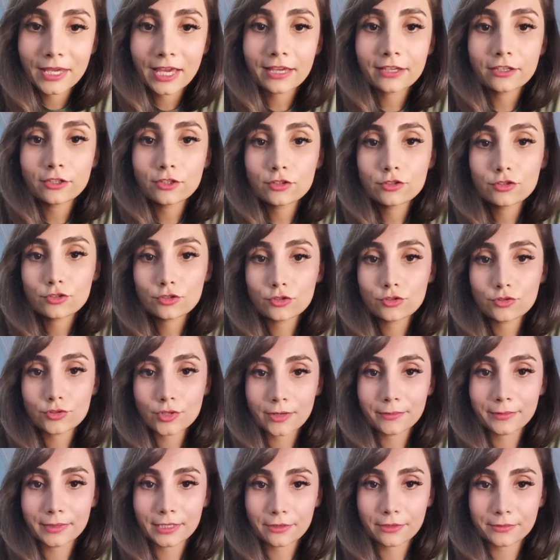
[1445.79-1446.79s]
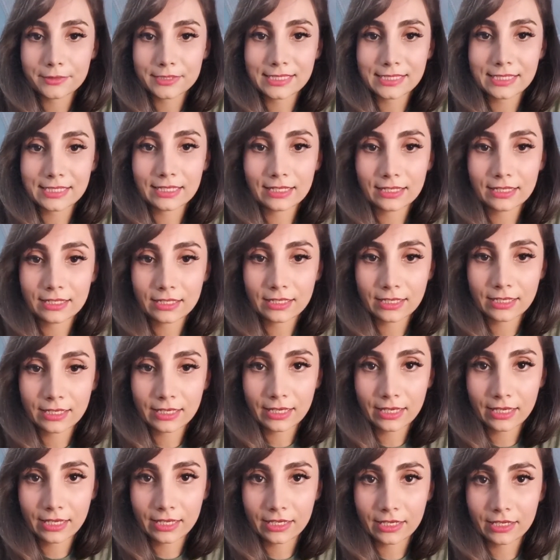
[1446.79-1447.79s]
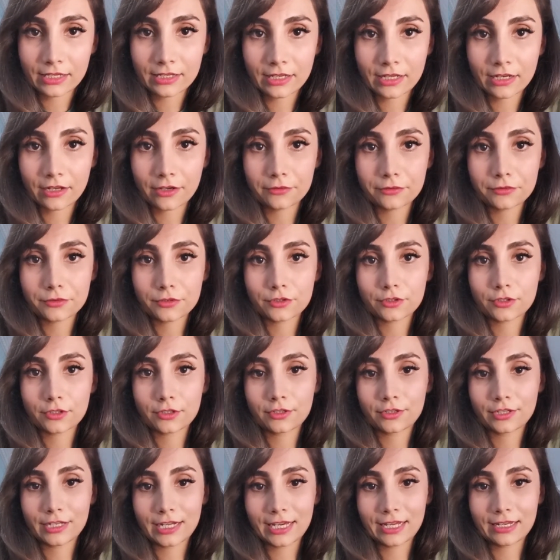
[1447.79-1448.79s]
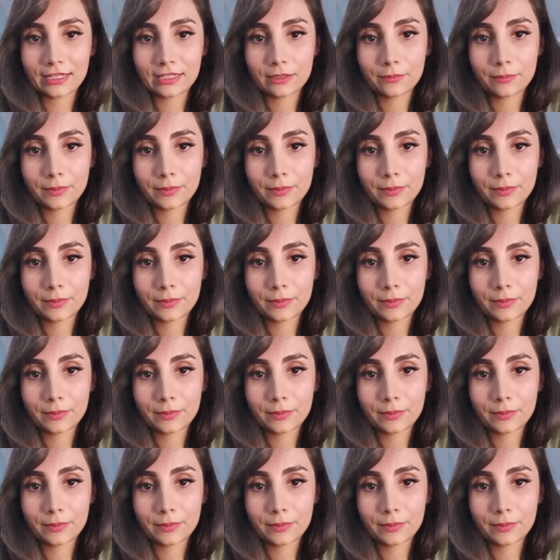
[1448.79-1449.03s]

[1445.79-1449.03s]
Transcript: I used to draw when I was a kid and I was good at it.